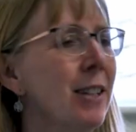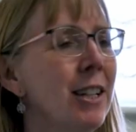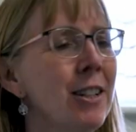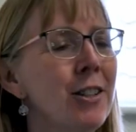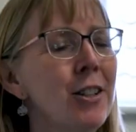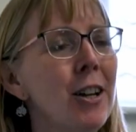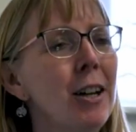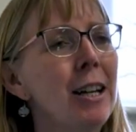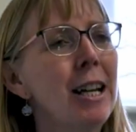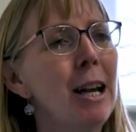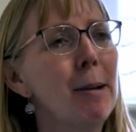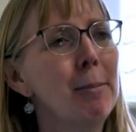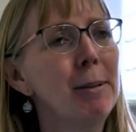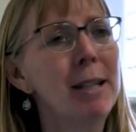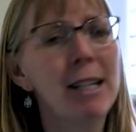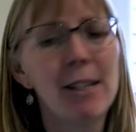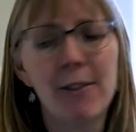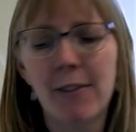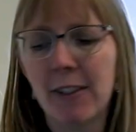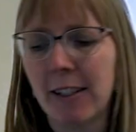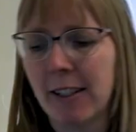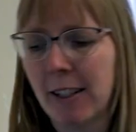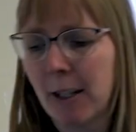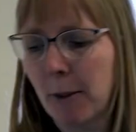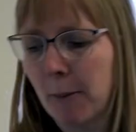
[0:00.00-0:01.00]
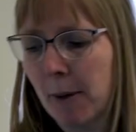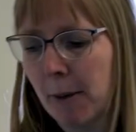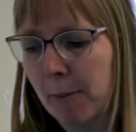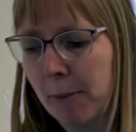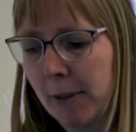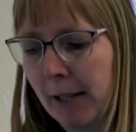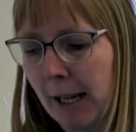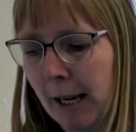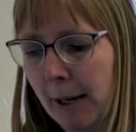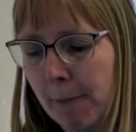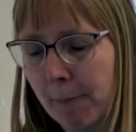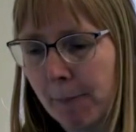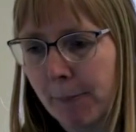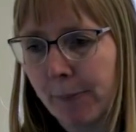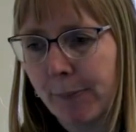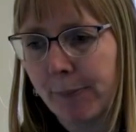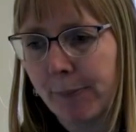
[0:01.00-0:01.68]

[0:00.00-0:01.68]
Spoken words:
So please visit the website.